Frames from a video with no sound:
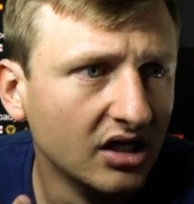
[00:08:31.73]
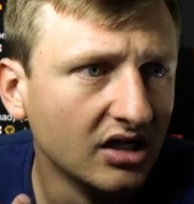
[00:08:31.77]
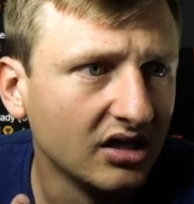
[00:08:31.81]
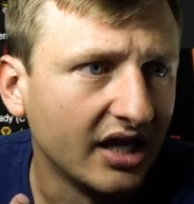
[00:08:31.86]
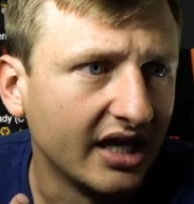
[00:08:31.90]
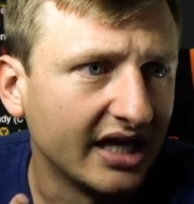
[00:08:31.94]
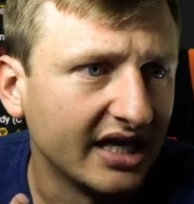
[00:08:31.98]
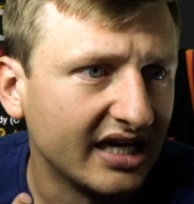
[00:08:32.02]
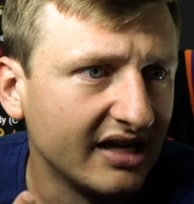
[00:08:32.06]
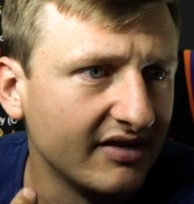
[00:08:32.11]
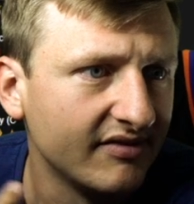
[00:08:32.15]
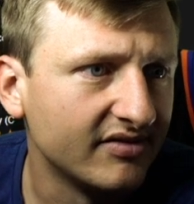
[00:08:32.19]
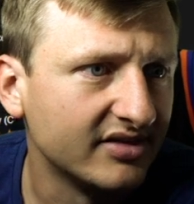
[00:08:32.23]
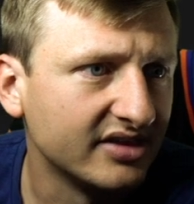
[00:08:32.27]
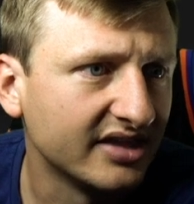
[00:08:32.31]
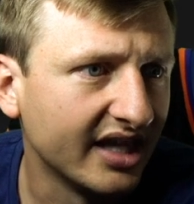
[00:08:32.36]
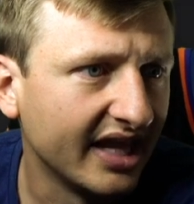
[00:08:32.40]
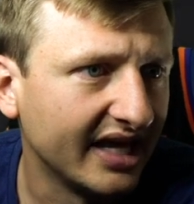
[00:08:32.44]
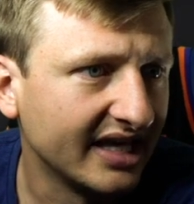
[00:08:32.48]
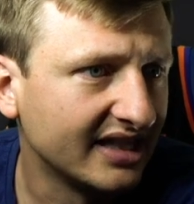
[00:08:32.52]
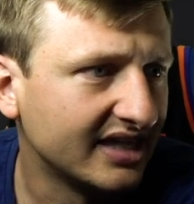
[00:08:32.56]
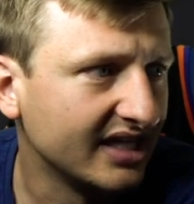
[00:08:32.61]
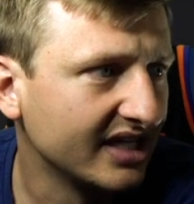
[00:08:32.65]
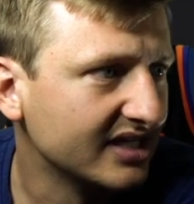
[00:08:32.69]
Like
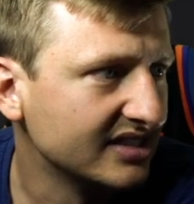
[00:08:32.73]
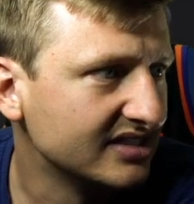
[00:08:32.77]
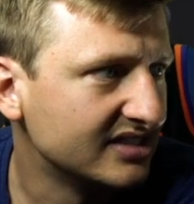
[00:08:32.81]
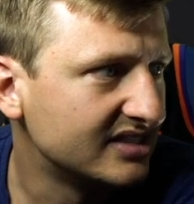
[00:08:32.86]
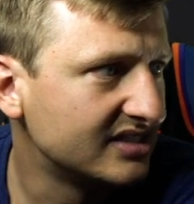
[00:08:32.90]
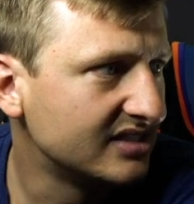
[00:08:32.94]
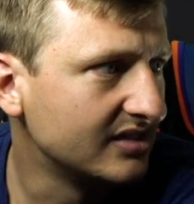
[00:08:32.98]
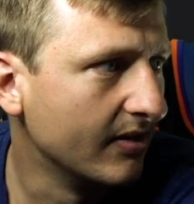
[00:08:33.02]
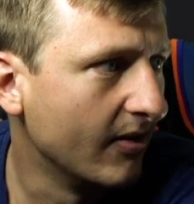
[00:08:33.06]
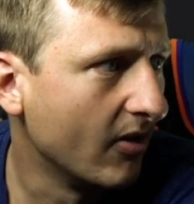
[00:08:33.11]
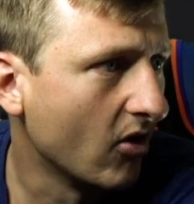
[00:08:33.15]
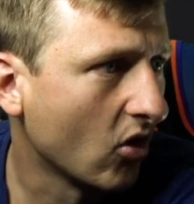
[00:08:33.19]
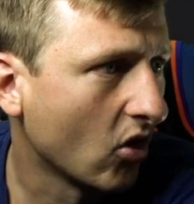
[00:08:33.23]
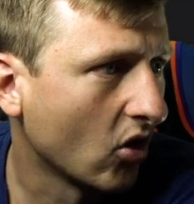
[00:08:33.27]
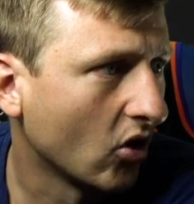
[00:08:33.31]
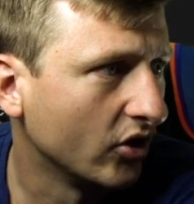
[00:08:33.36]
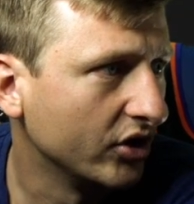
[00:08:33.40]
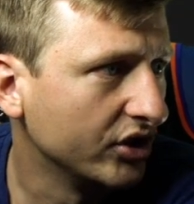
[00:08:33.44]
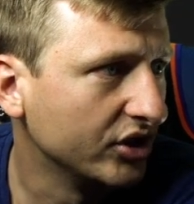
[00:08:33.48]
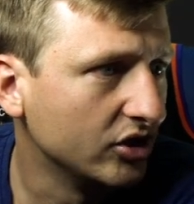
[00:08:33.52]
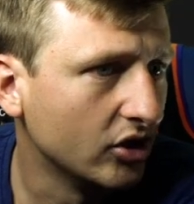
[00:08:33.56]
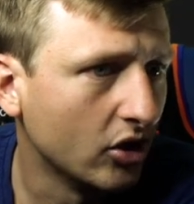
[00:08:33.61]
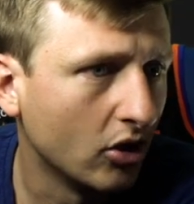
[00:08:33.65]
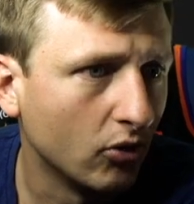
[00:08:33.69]
even like the,
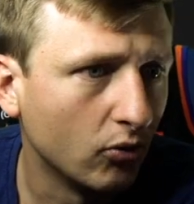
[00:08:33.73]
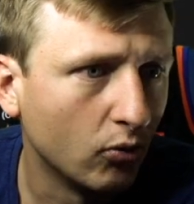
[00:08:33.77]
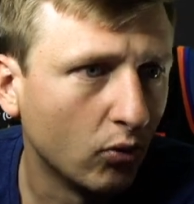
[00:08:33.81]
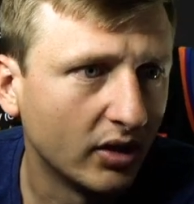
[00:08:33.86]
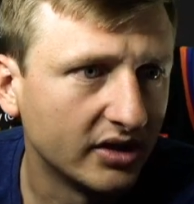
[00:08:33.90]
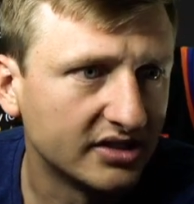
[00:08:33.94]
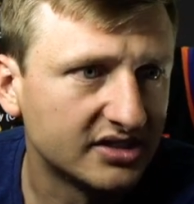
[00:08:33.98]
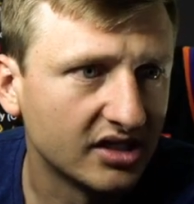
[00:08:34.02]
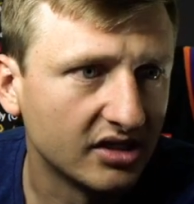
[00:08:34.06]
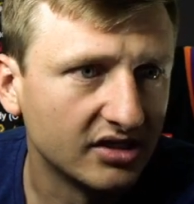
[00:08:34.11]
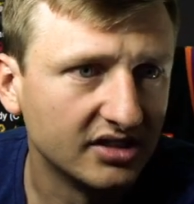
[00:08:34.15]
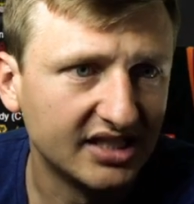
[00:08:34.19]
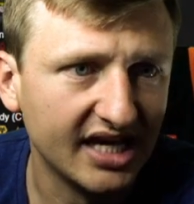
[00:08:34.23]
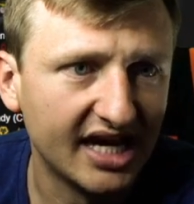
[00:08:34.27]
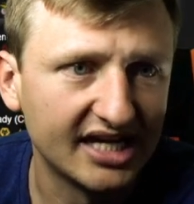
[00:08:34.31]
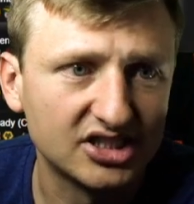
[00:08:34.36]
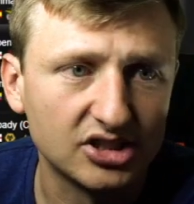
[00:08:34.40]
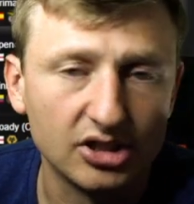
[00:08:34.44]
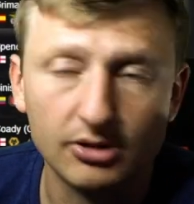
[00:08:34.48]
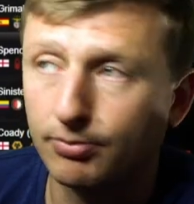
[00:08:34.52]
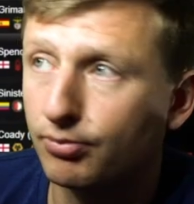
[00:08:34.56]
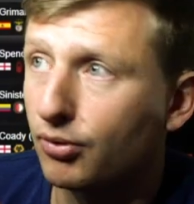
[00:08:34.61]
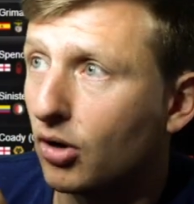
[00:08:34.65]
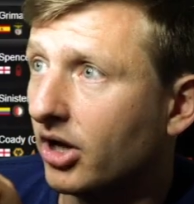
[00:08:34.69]
or you know what's a,
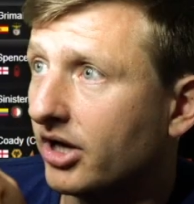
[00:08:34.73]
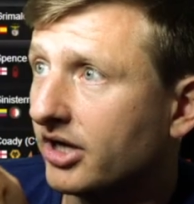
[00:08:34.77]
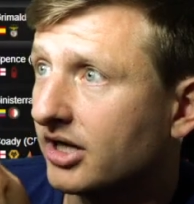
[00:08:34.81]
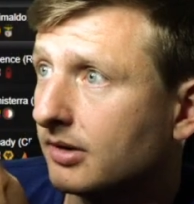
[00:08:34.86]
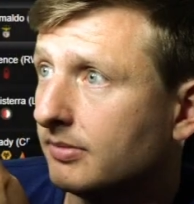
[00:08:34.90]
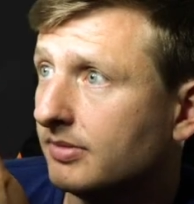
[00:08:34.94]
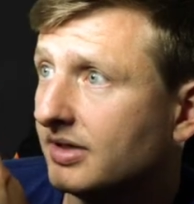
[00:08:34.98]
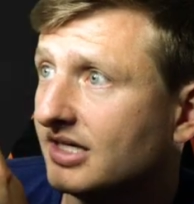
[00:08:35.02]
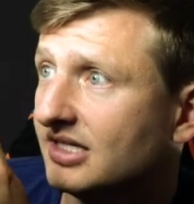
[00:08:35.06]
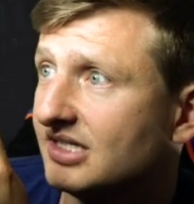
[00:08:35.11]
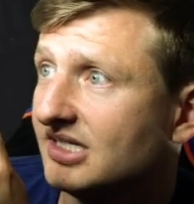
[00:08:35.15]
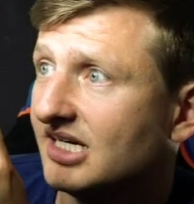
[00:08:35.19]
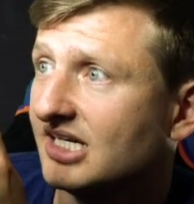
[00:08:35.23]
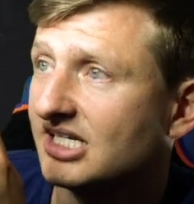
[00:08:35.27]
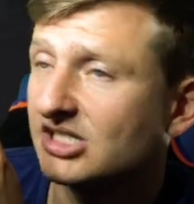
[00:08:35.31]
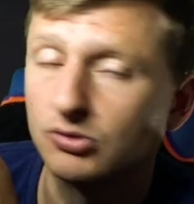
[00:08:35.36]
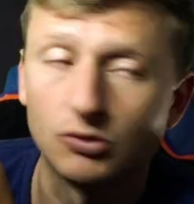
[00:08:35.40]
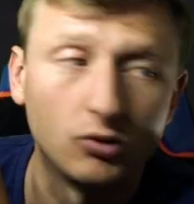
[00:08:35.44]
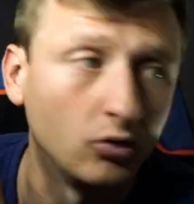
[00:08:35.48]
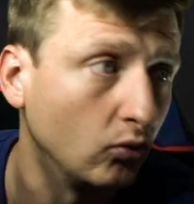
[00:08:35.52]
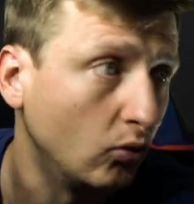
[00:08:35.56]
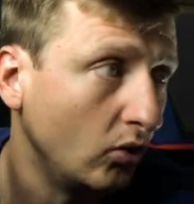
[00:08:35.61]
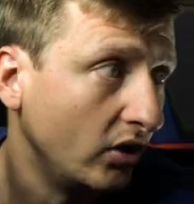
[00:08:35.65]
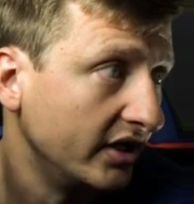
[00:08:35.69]
that's probably going to be a
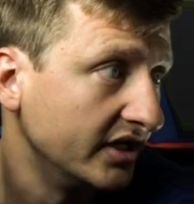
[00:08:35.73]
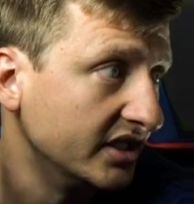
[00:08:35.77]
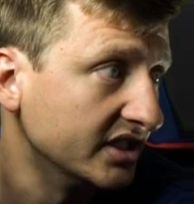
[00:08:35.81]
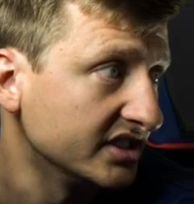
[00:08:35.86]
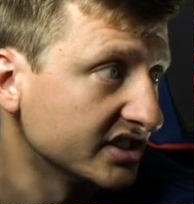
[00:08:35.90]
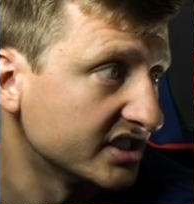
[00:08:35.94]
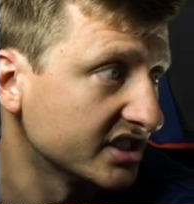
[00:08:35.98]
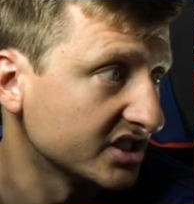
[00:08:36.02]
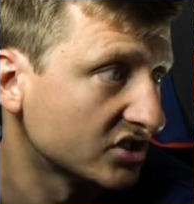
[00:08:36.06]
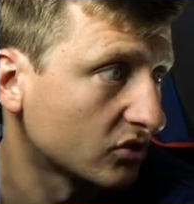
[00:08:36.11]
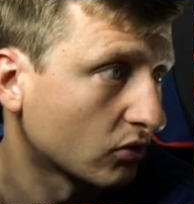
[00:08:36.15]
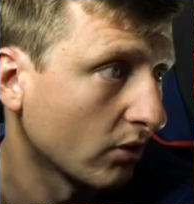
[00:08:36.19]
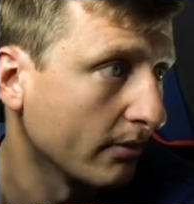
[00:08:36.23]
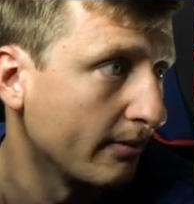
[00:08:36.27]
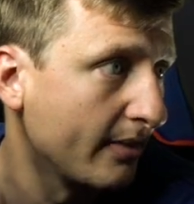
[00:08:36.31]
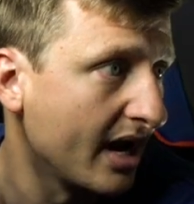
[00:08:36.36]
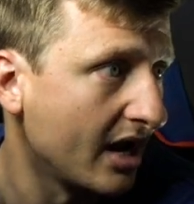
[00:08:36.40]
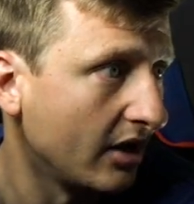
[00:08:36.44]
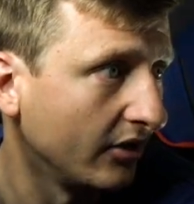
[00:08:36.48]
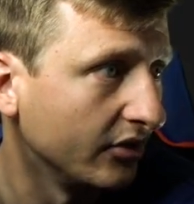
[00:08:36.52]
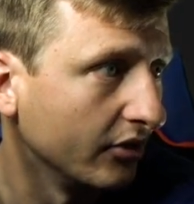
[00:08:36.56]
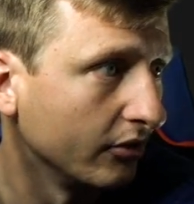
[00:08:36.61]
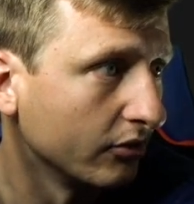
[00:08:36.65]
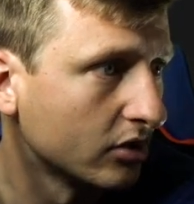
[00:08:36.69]
decent one is this
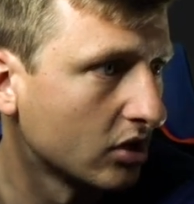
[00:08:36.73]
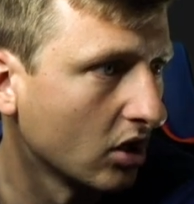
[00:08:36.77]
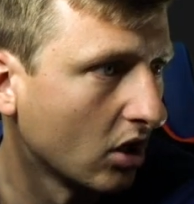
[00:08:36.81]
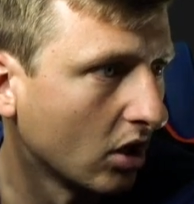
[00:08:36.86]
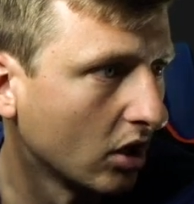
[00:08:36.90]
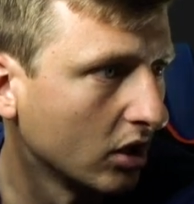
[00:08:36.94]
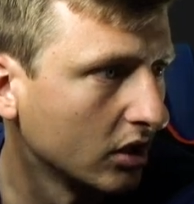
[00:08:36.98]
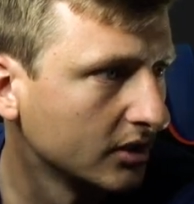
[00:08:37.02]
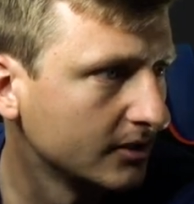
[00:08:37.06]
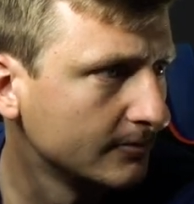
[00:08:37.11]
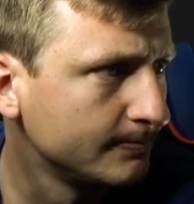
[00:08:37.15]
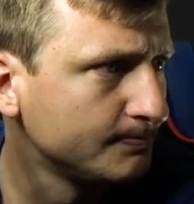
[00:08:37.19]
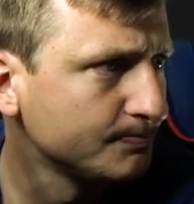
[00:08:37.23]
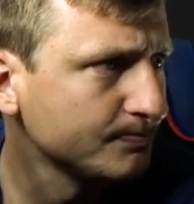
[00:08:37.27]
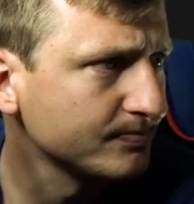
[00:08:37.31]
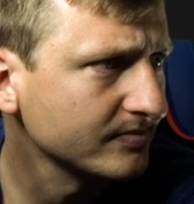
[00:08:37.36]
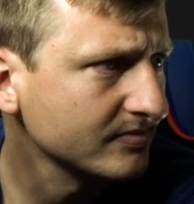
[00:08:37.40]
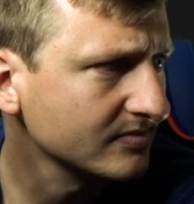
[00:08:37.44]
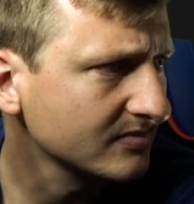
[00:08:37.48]
Grimaldo card.